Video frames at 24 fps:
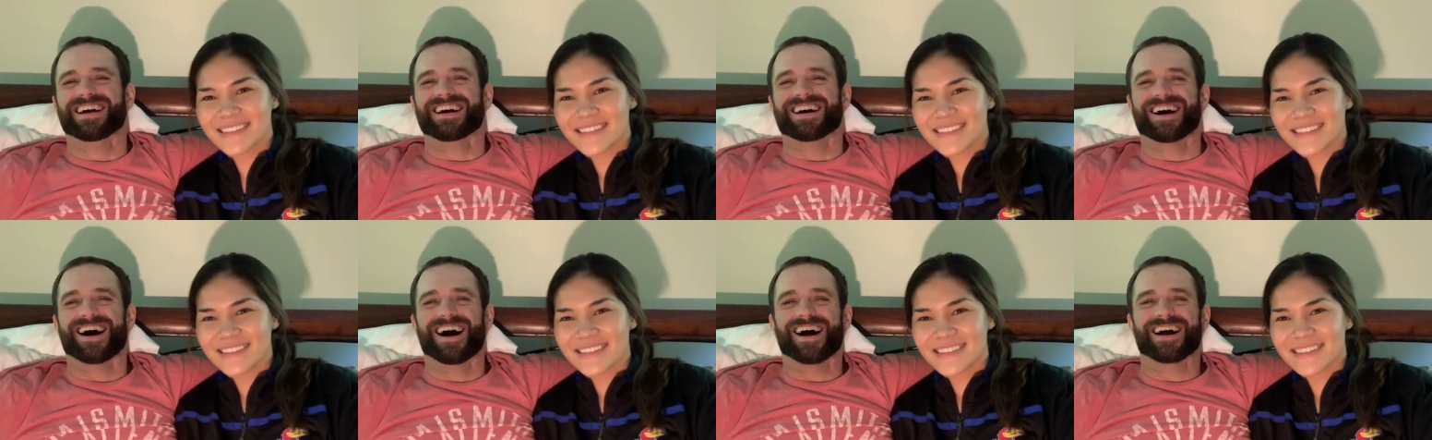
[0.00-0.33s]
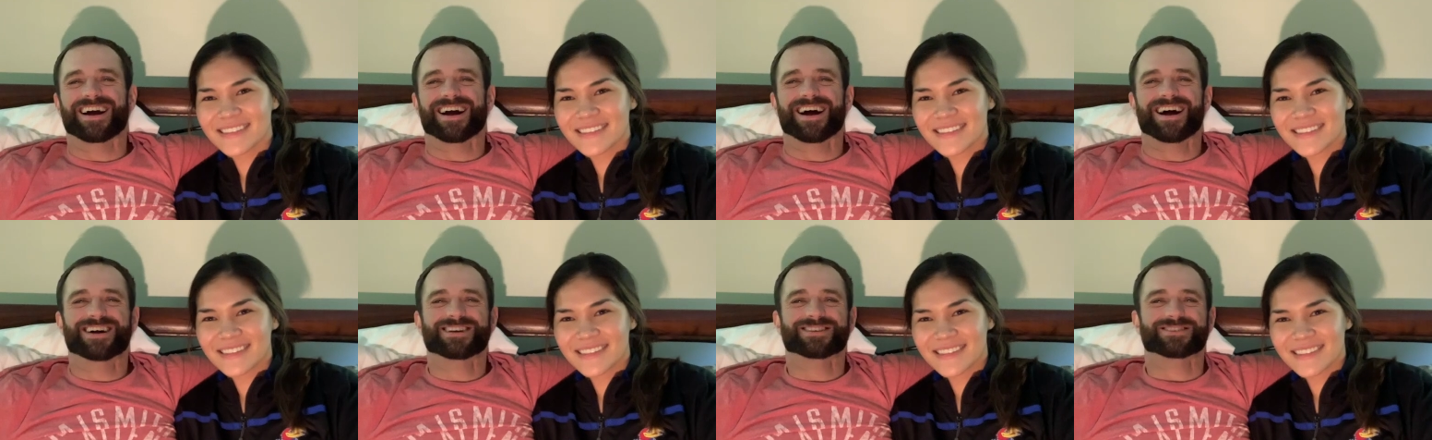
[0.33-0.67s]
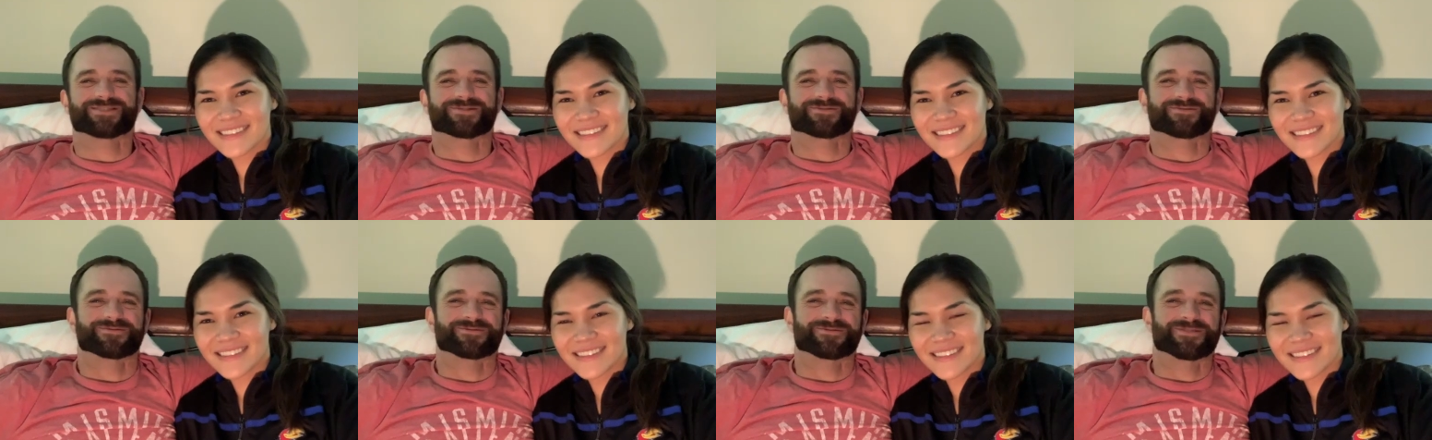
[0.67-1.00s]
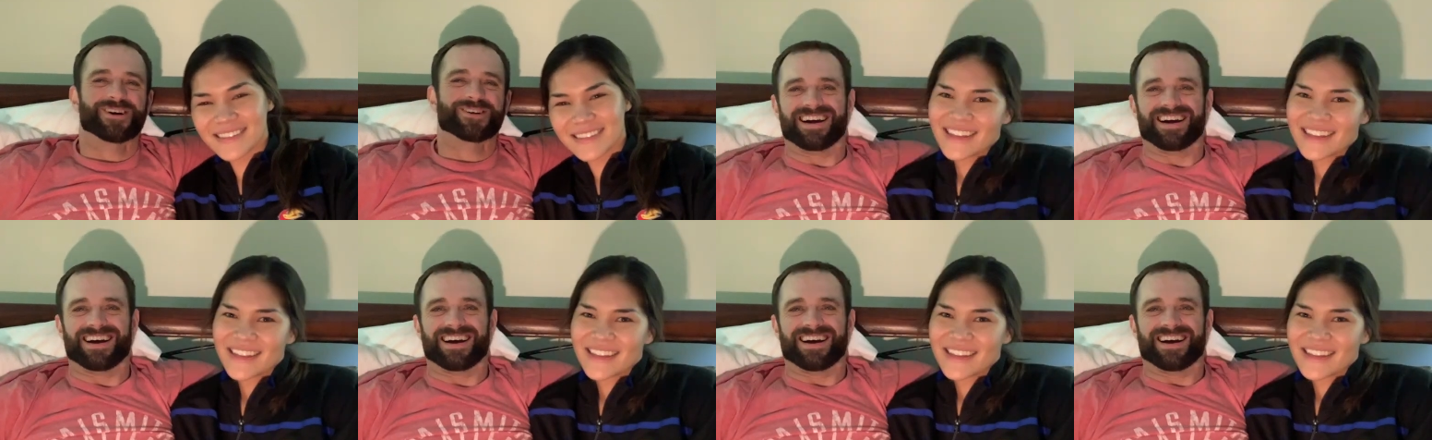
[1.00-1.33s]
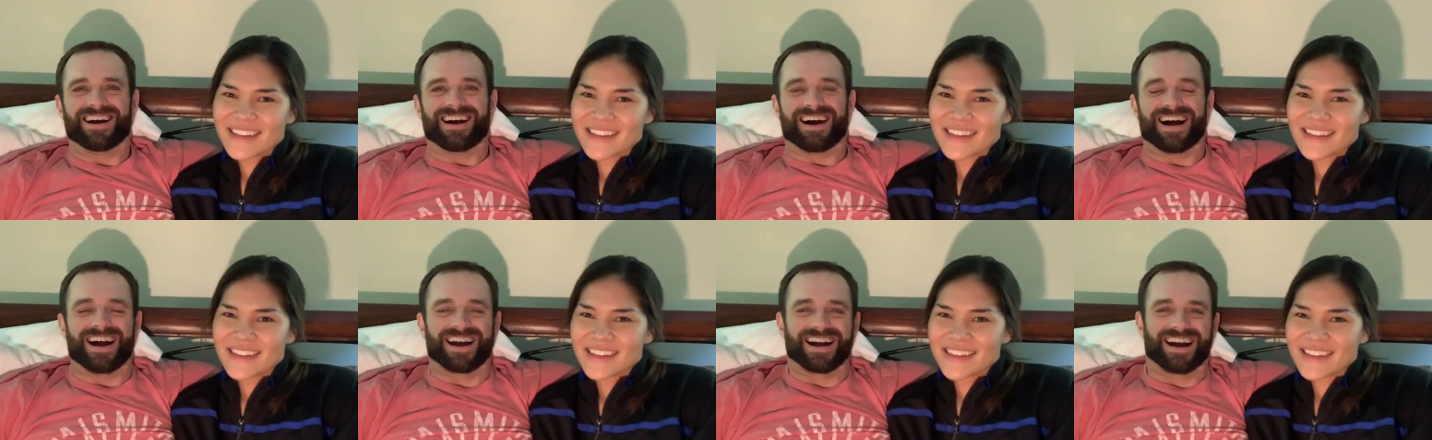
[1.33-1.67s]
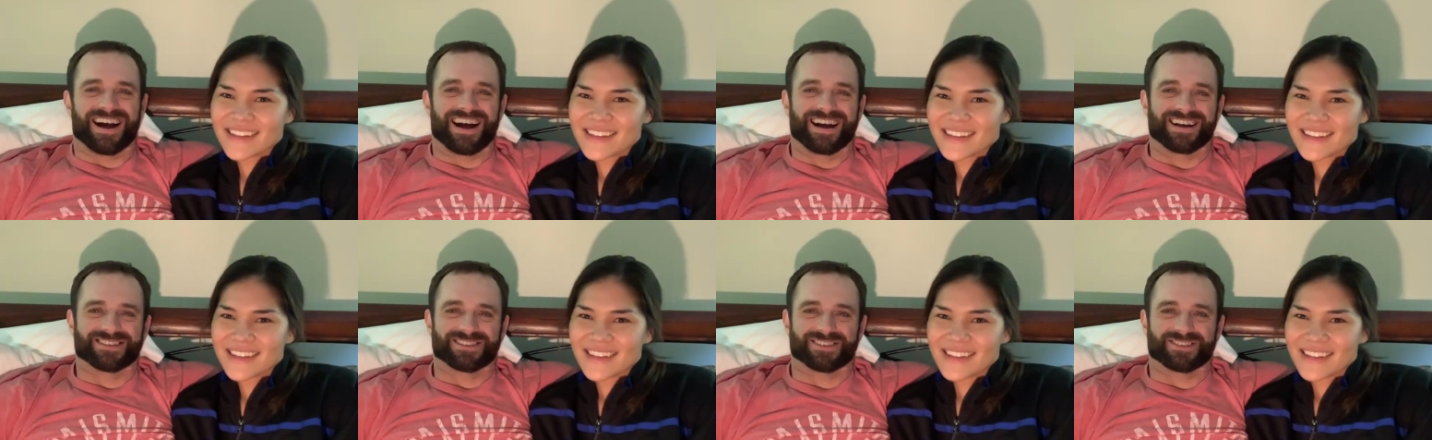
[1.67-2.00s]
Speaker 1: Hi guys, welcome. Hi
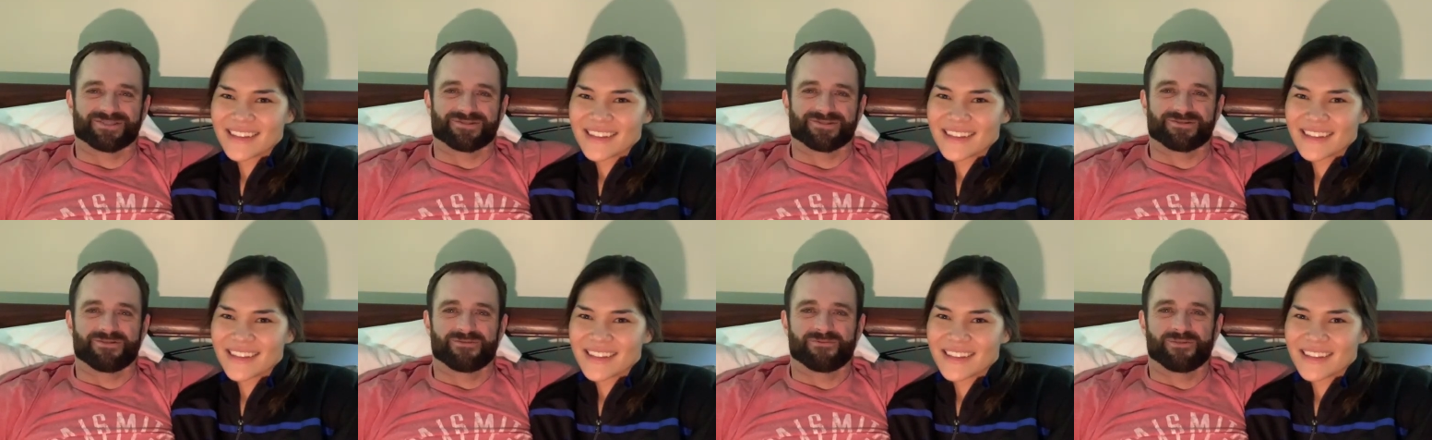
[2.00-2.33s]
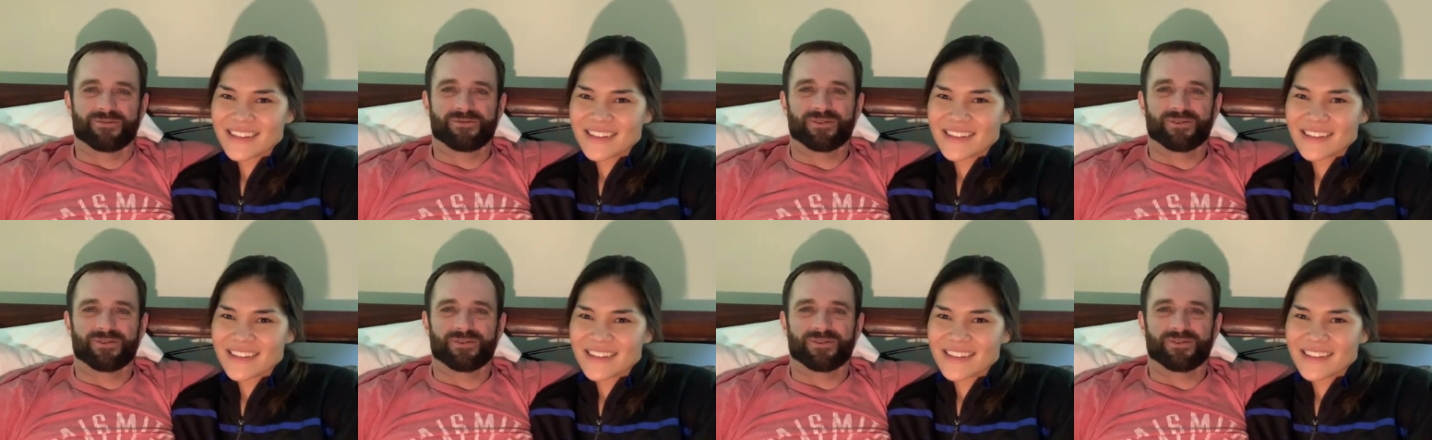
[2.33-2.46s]
guys, we